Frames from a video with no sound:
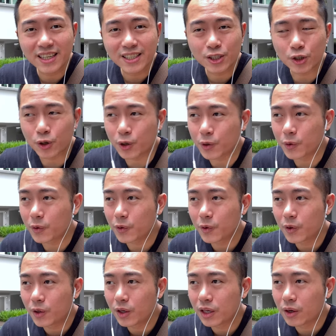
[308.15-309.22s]
So
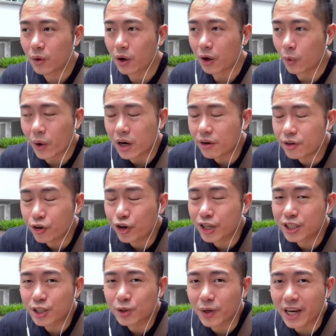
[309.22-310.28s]
one of the
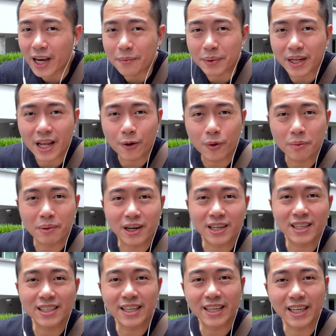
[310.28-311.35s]
reasons why I'm in network
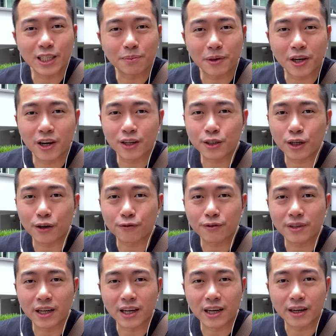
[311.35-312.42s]
marketing is because of
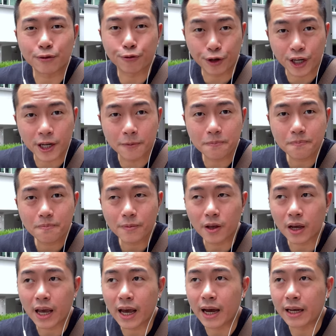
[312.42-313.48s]
the freedom.
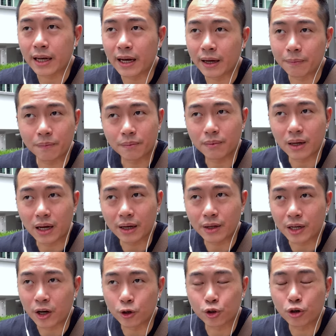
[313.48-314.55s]
Okay, I
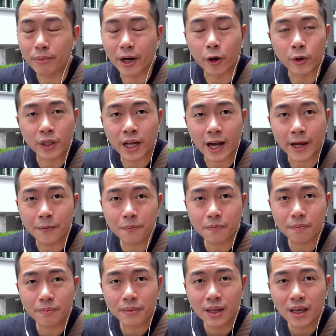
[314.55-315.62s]
control my own time.
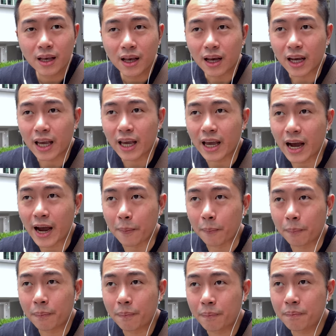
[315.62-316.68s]
Okay,
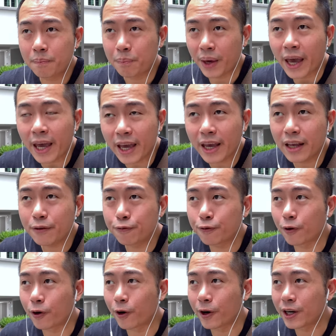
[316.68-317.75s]
I'm paid
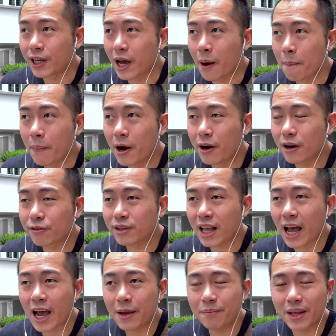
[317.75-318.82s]
for the amount of
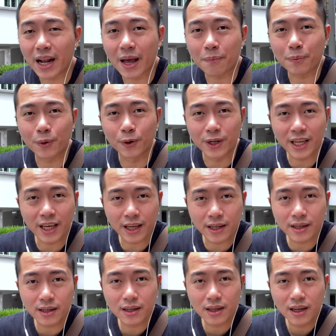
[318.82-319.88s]
time that I put in.